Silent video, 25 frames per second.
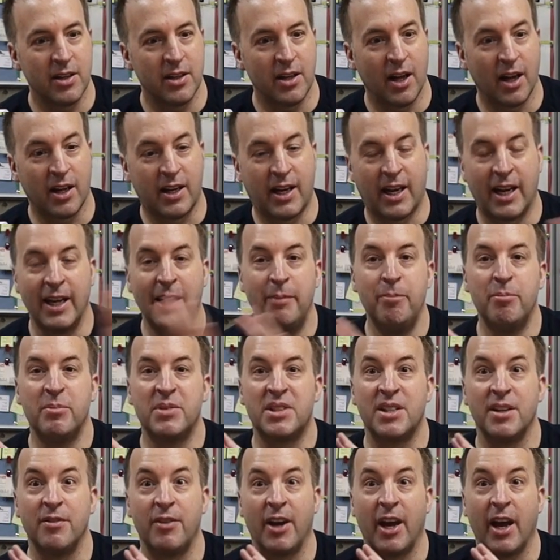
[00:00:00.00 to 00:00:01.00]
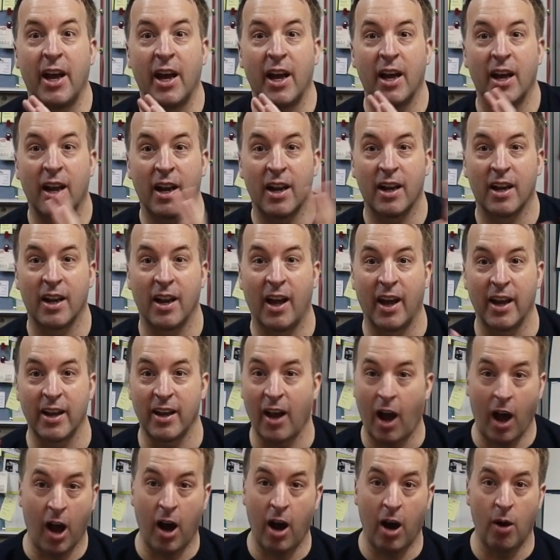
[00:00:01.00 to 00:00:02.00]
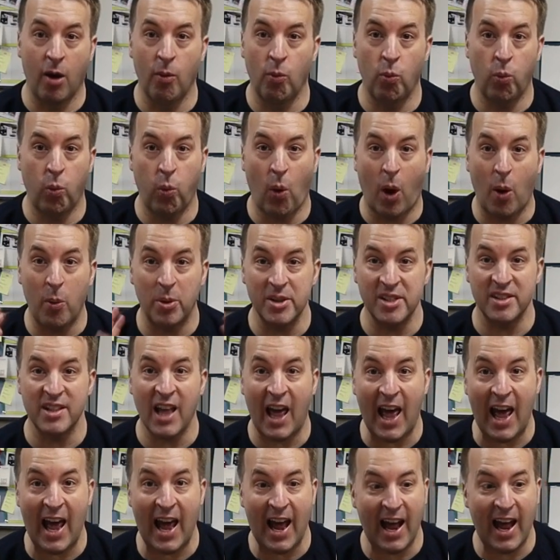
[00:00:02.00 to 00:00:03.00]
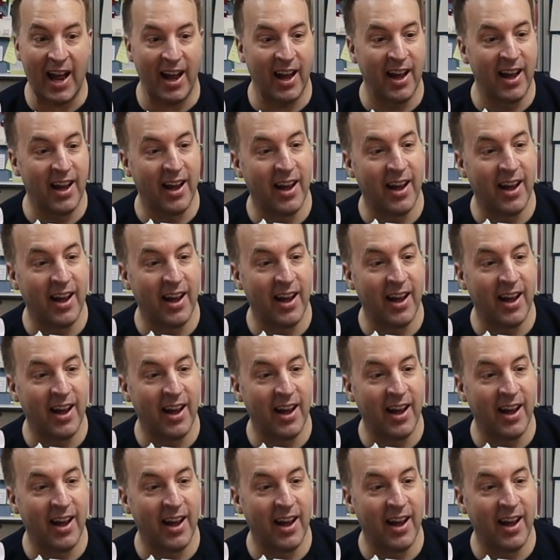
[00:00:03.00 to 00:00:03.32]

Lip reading: a glimpse of it, like, what was that?